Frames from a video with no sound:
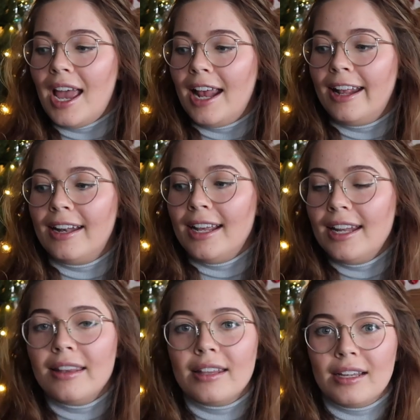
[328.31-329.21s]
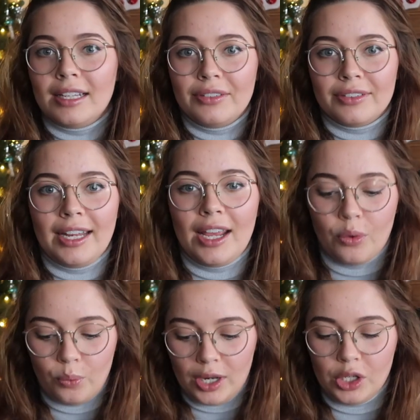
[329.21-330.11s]
And then in the
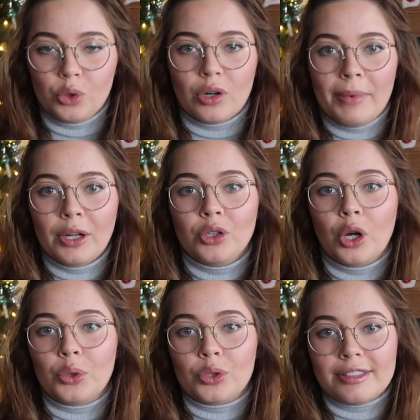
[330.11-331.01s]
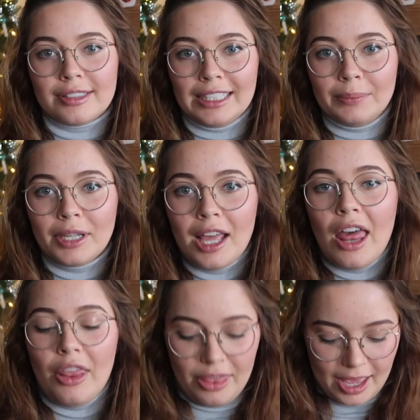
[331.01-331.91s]
evening when you are about to go to sleep,
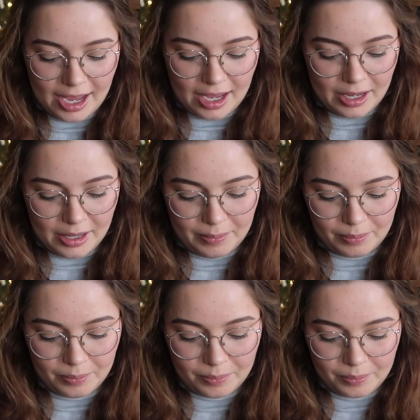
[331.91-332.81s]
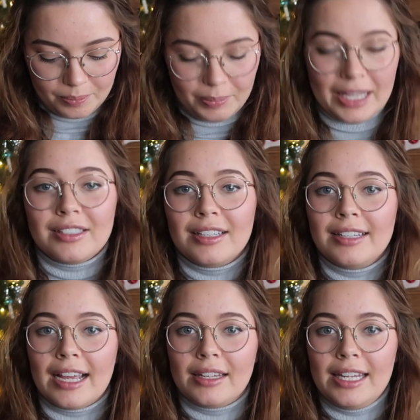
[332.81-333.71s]
the
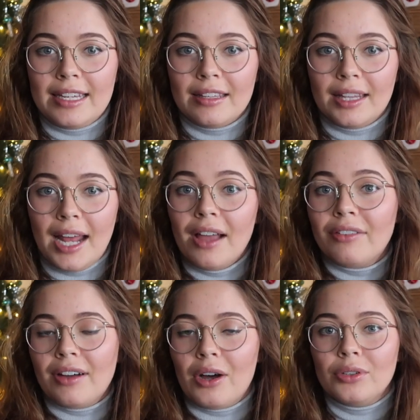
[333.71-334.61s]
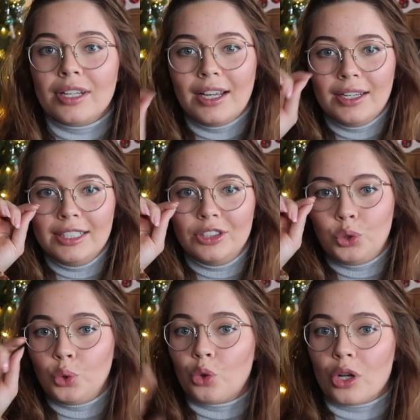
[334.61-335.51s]
best technique that I found
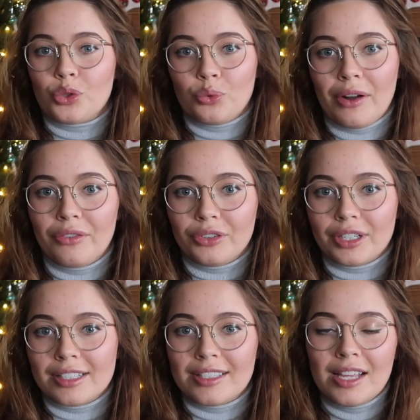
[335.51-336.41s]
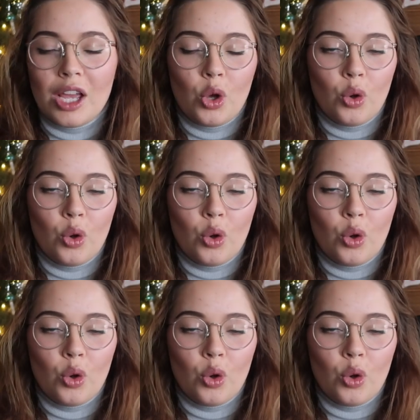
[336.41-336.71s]
is to cross-reference